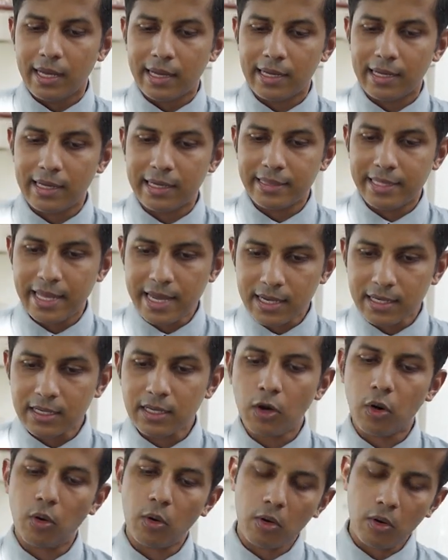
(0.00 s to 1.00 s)
Uh, then,
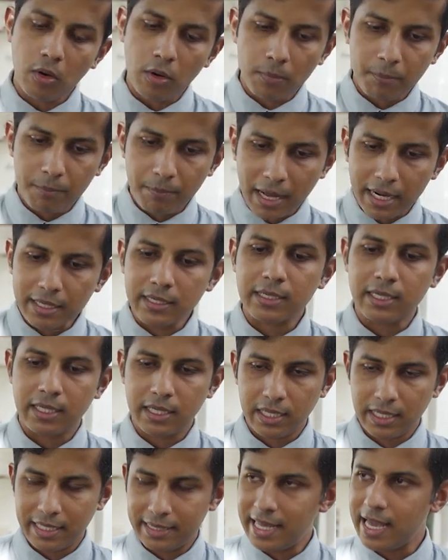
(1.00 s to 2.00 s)
but
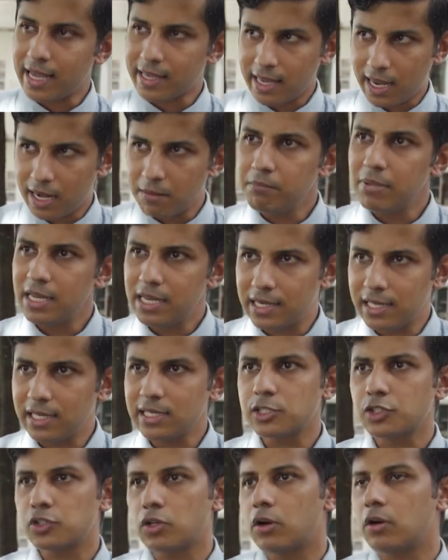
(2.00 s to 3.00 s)
there can be
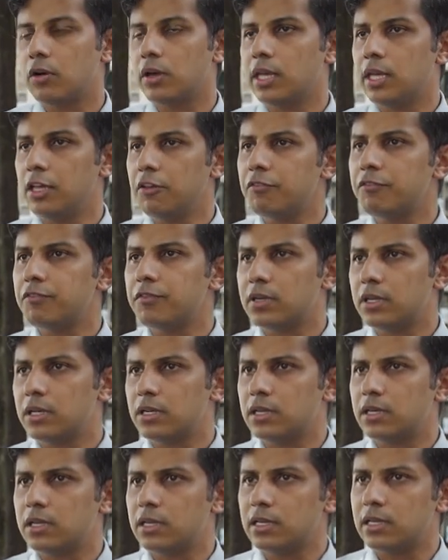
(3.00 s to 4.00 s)
risks. So if
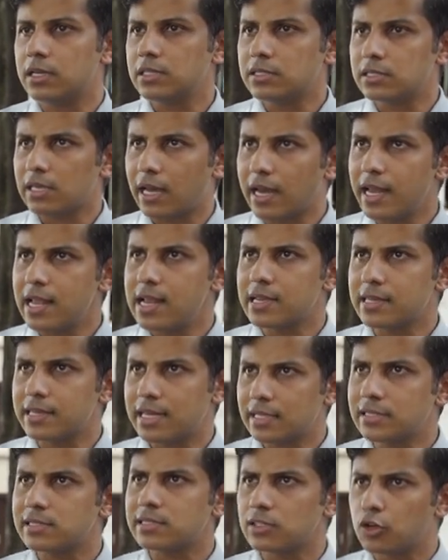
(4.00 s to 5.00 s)
uh, a child
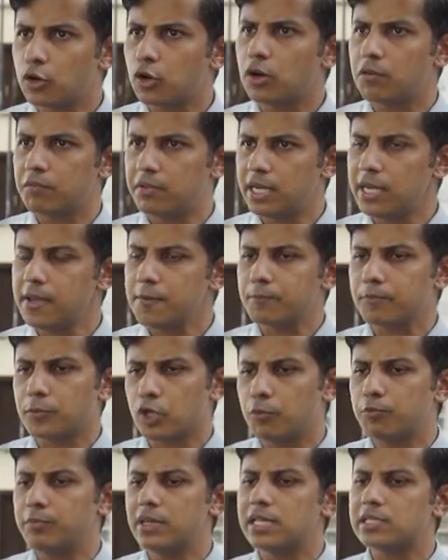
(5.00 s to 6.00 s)
gets COVID,
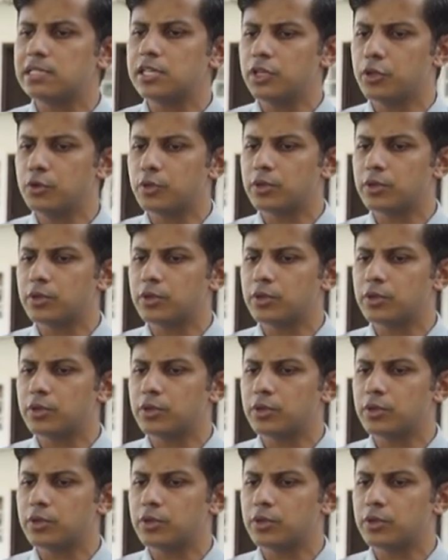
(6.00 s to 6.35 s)
obviously